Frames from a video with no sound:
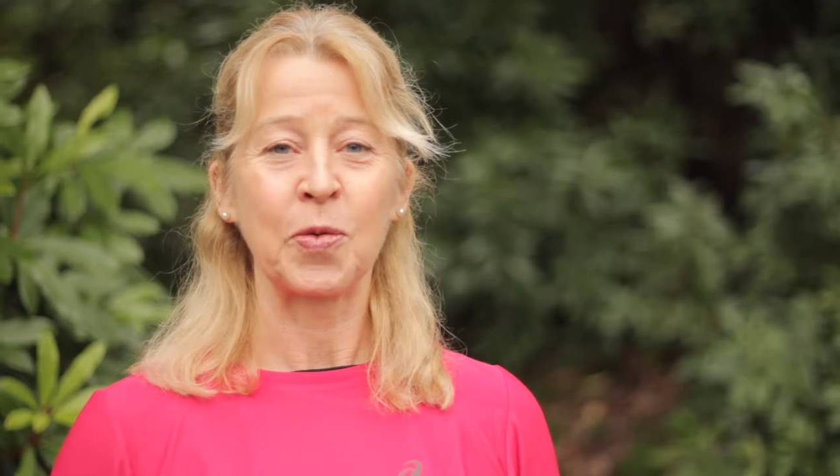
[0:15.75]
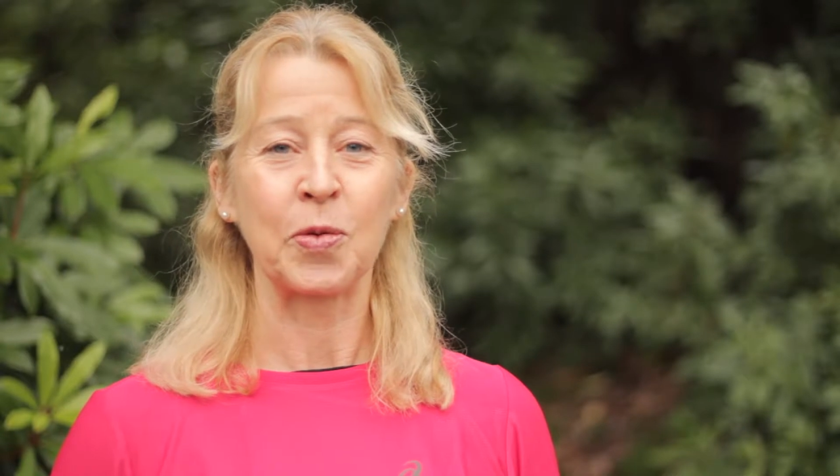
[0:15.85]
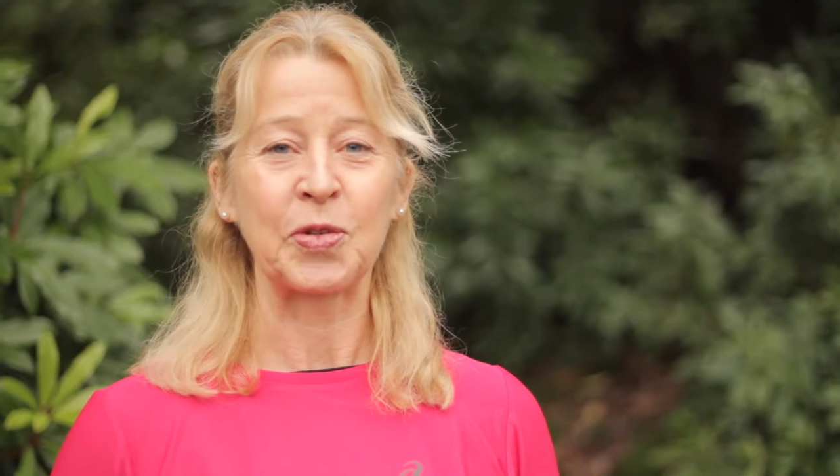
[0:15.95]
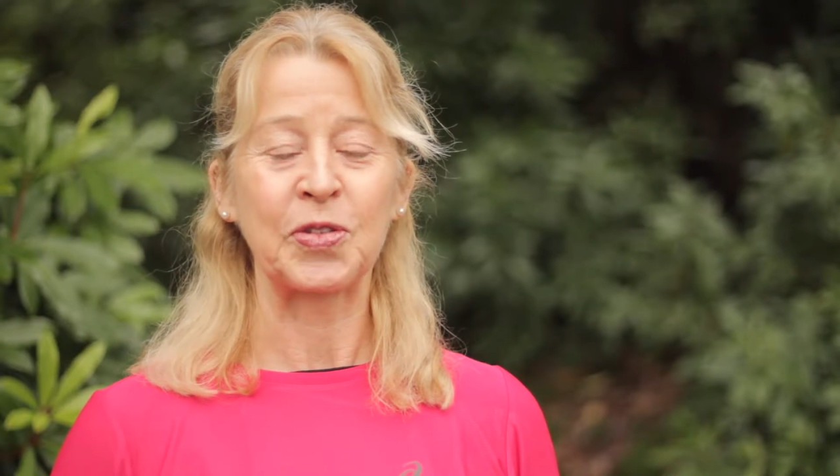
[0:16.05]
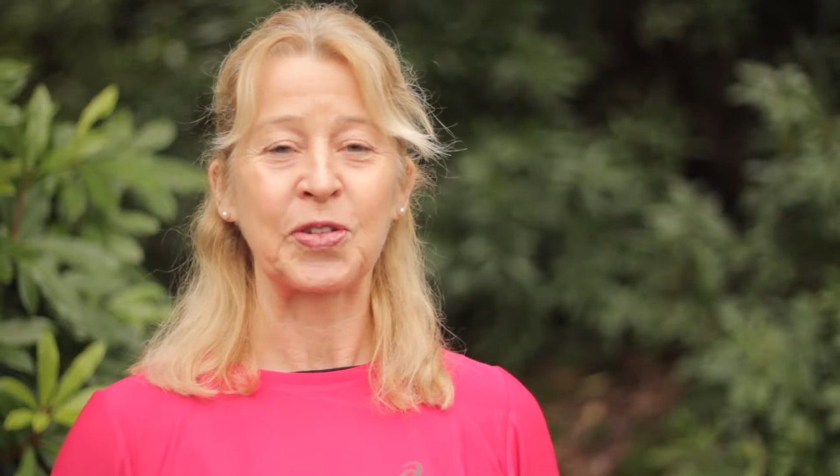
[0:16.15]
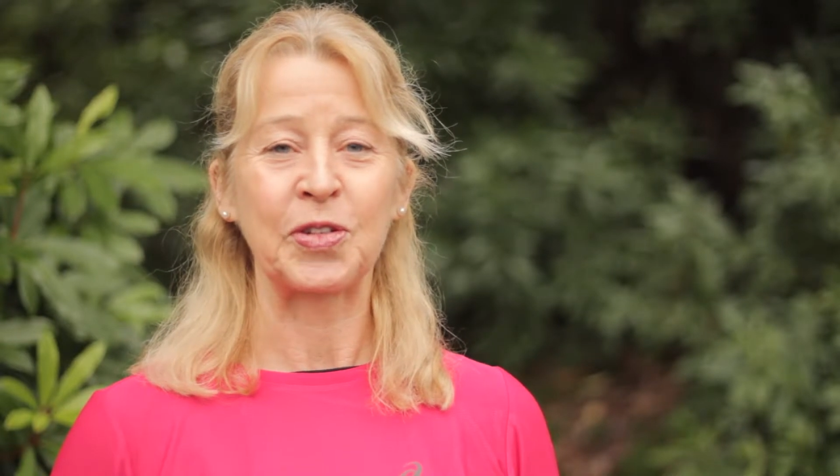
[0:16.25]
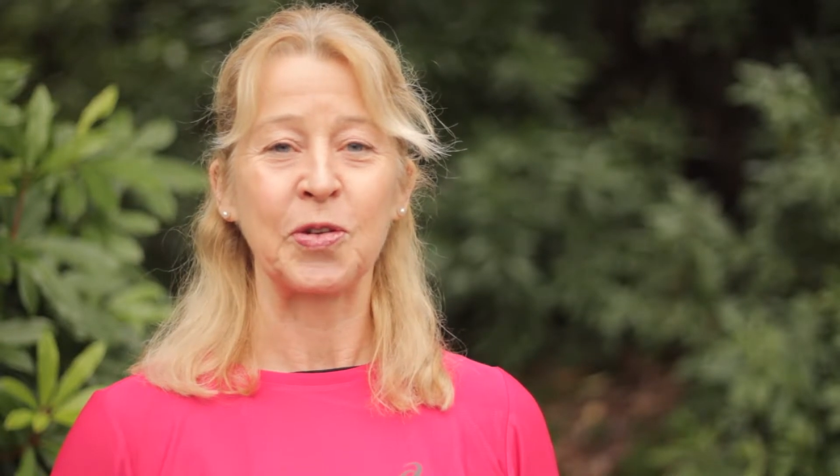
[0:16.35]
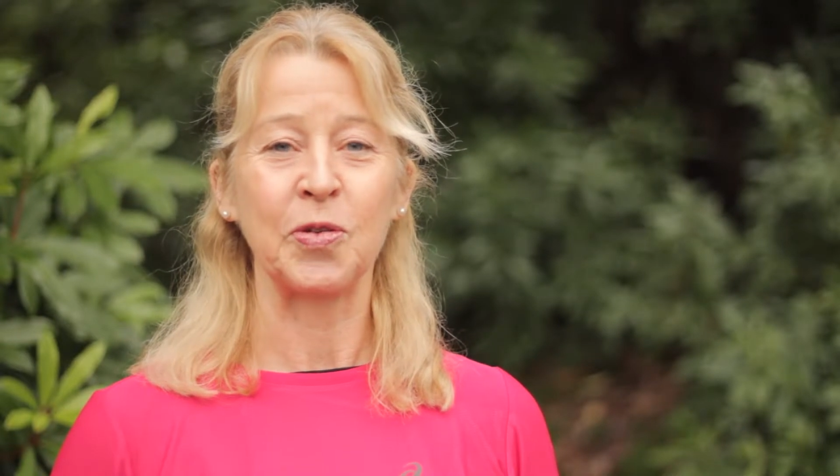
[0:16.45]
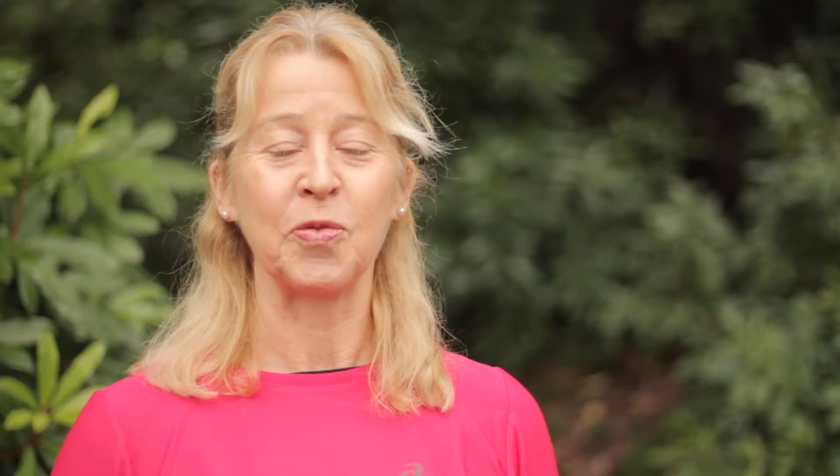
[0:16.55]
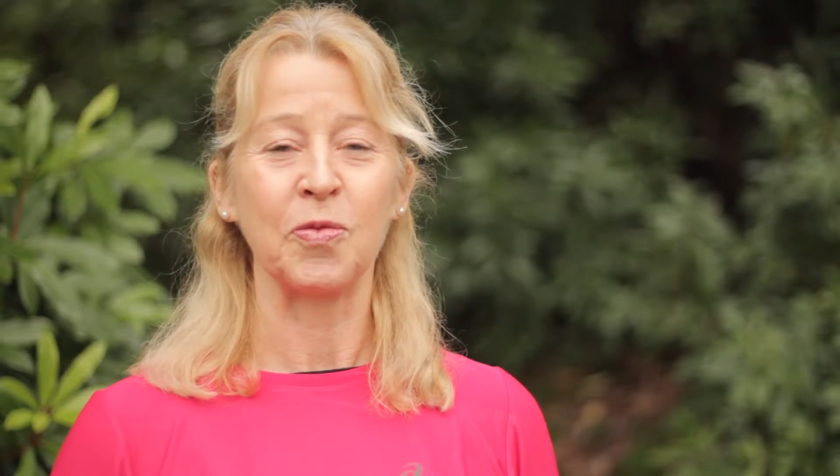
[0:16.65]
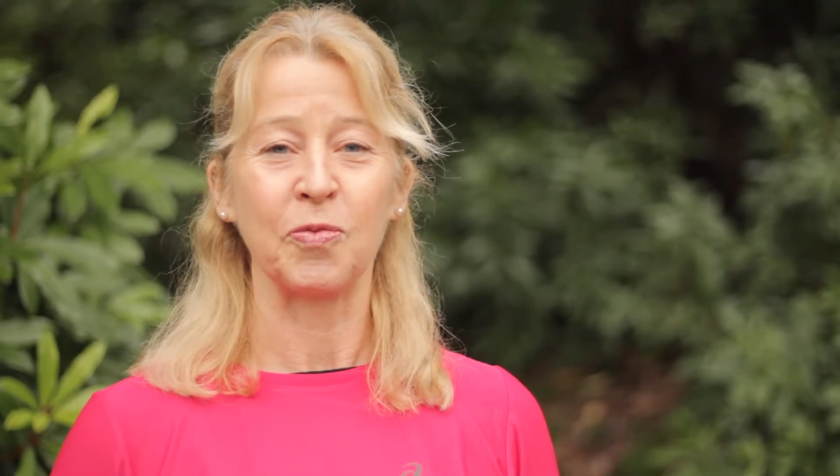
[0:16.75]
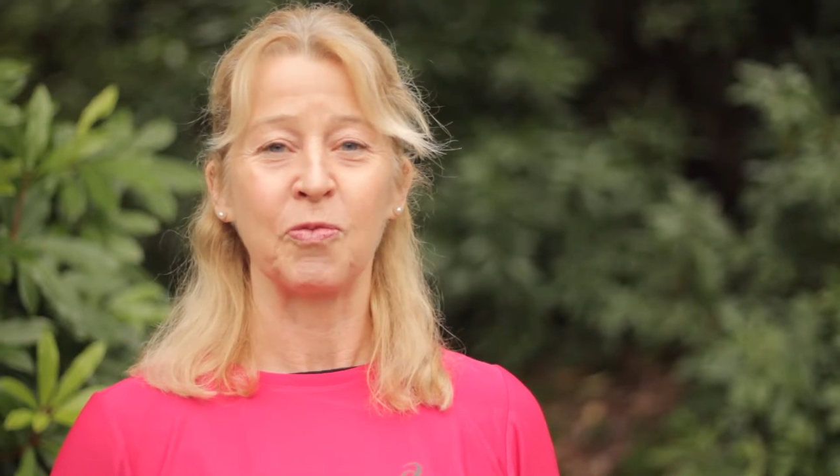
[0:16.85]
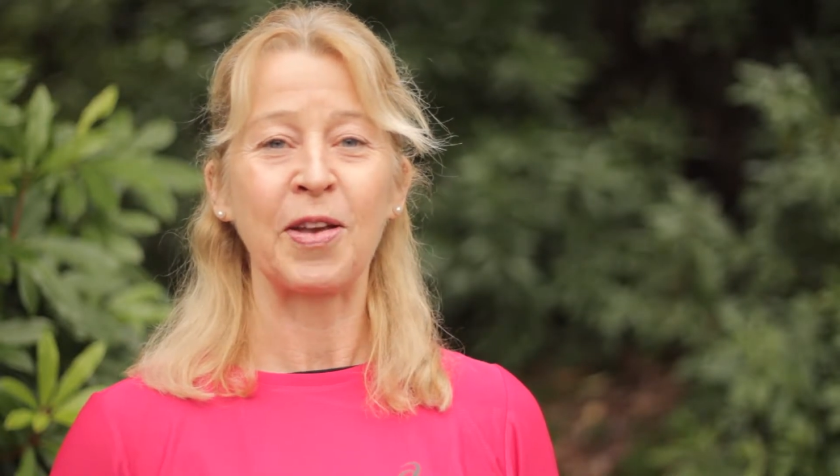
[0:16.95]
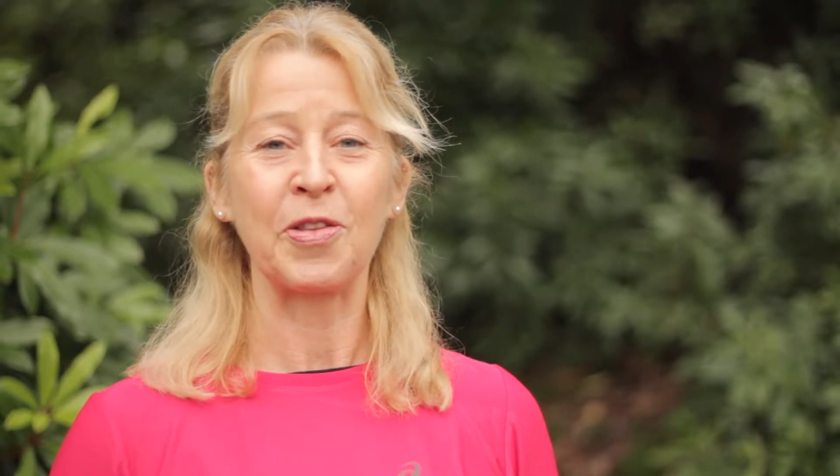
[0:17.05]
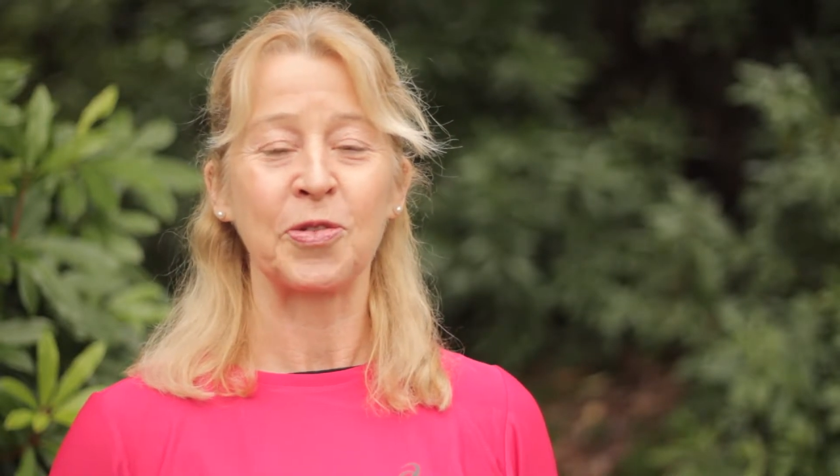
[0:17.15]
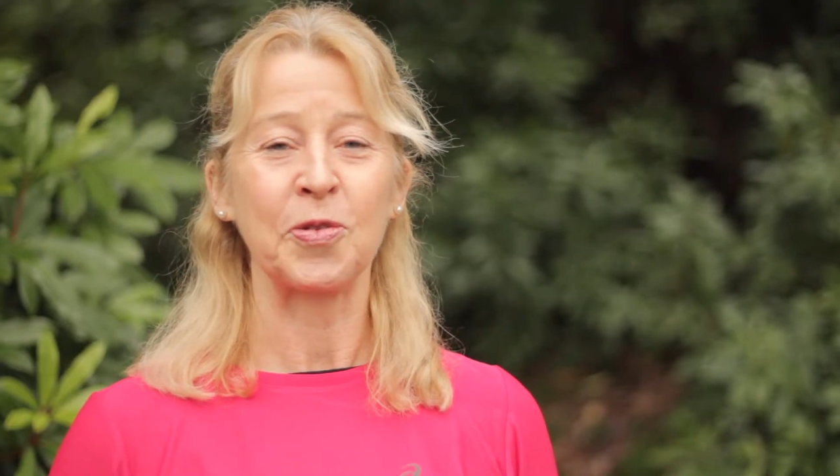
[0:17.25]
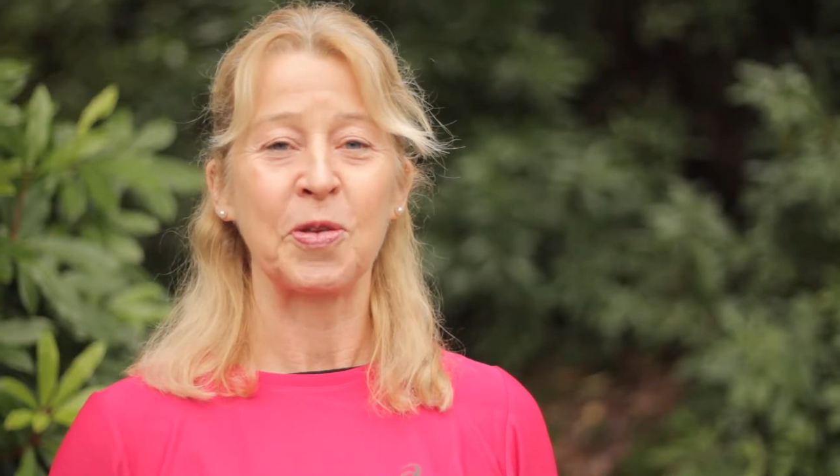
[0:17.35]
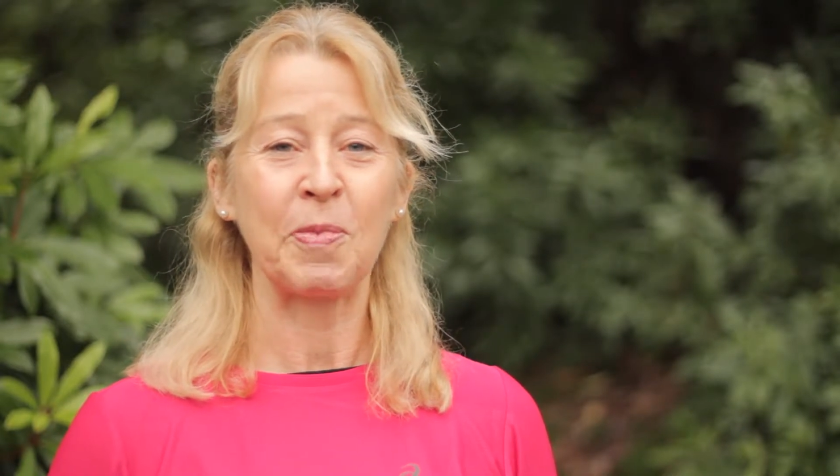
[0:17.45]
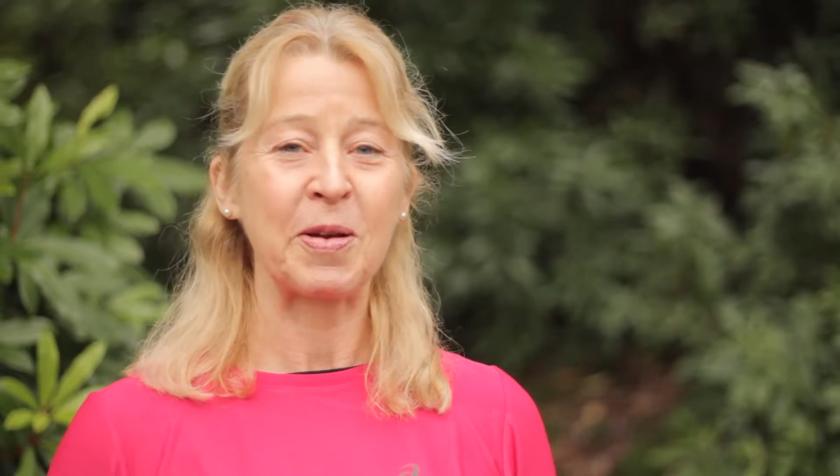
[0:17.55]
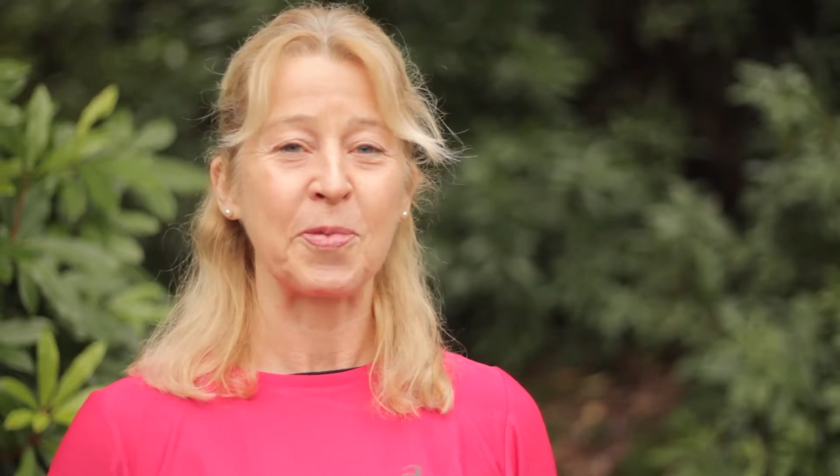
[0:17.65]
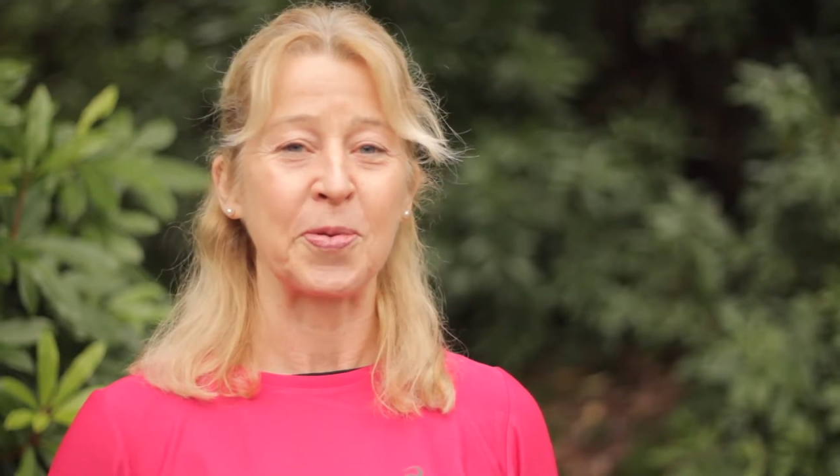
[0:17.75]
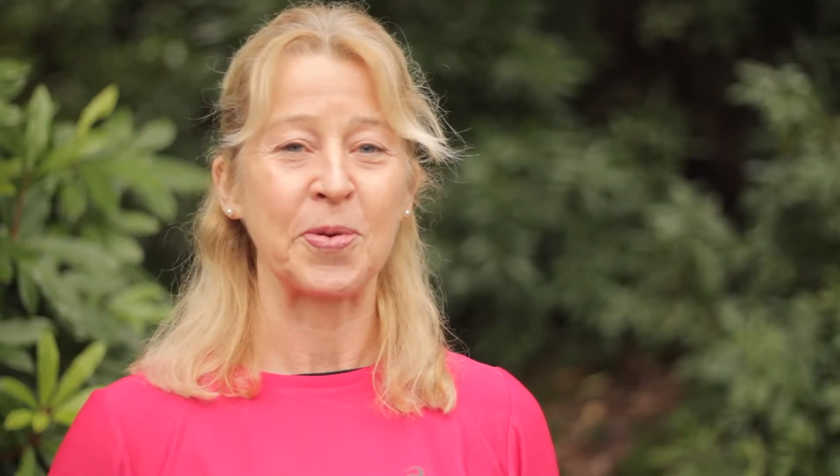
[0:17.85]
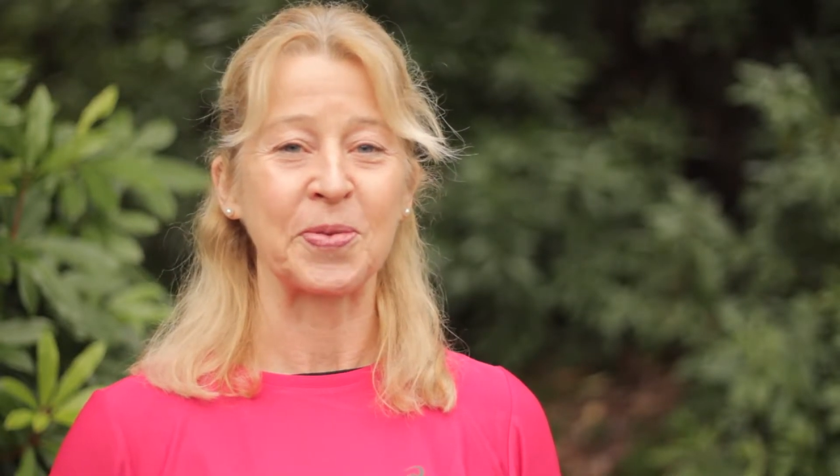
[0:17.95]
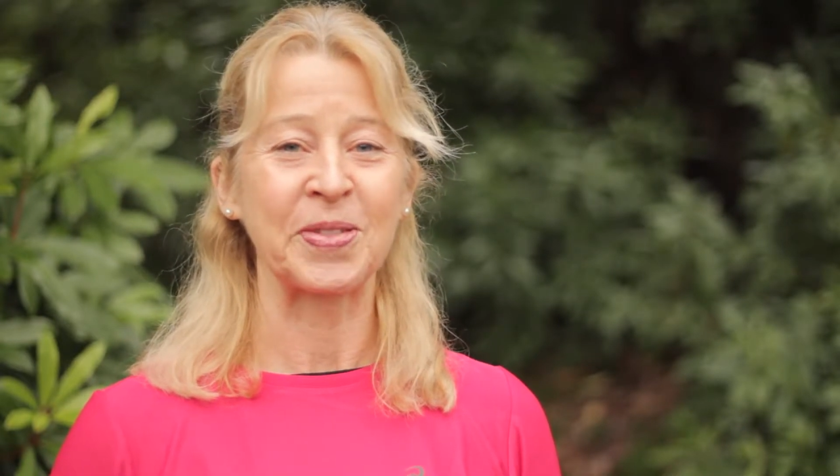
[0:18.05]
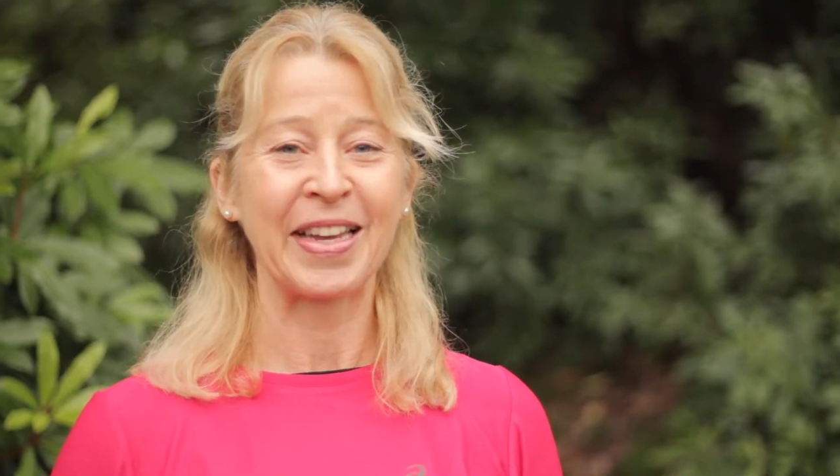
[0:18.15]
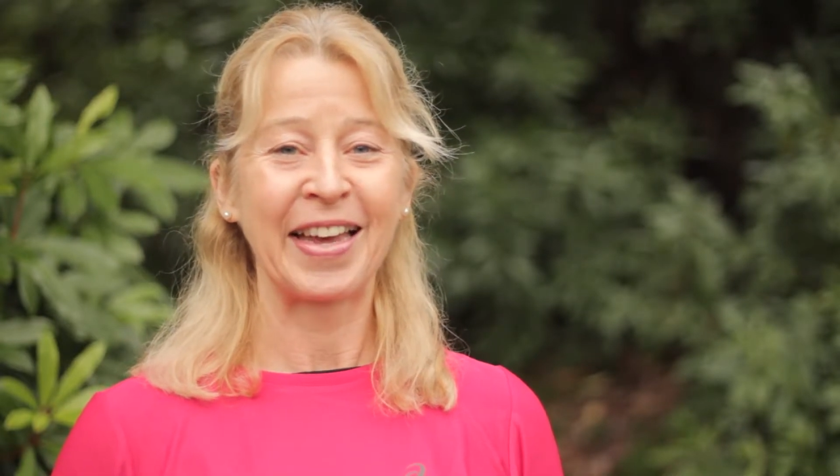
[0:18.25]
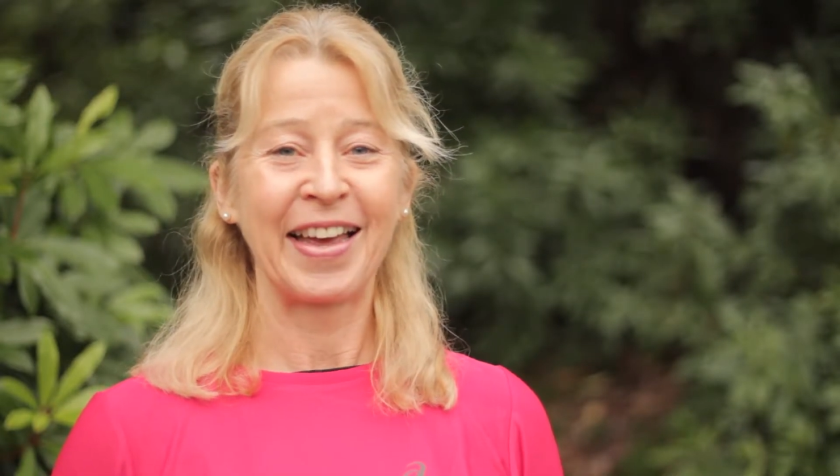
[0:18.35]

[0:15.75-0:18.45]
was to run through the menopause.